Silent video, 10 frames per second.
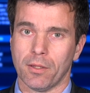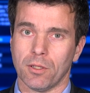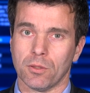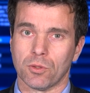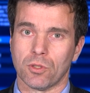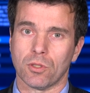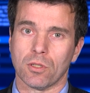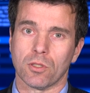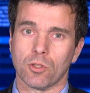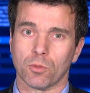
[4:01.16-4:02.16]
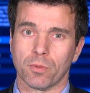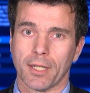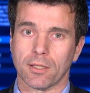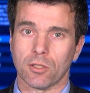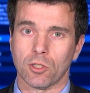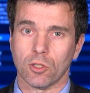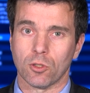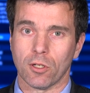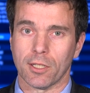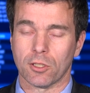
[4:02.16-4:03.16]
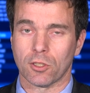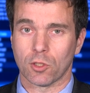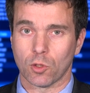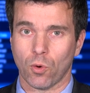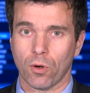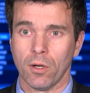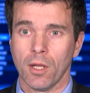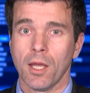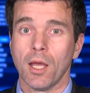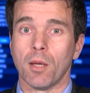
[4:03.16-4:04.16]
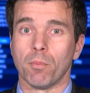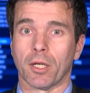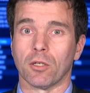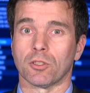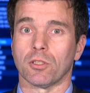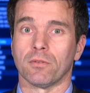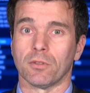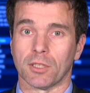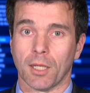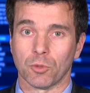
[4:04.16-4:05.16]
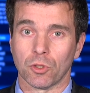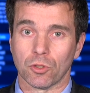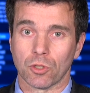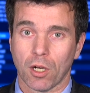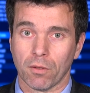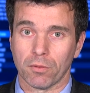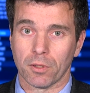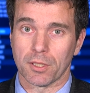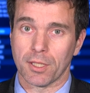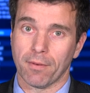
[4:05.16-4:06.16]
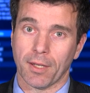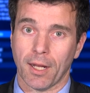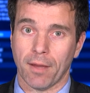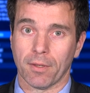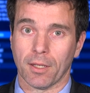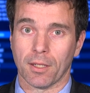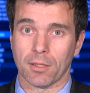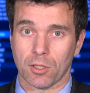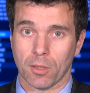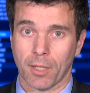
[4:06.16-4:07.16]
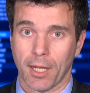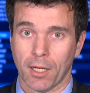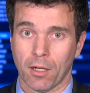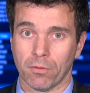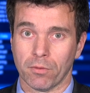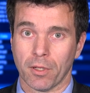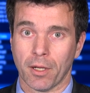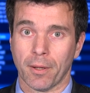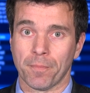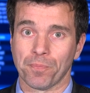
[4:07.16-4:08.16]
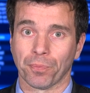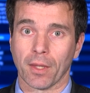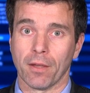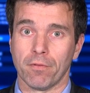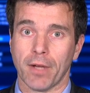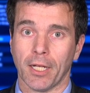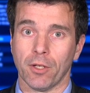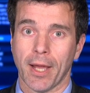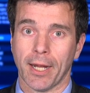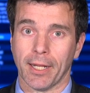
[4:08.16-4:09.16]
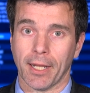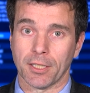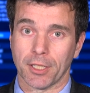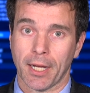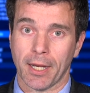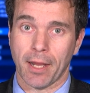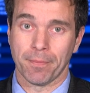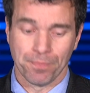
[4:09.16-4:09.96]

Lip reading: those stock prices usually soar because of assumptions of Cevian having some kind of value-adding agenda.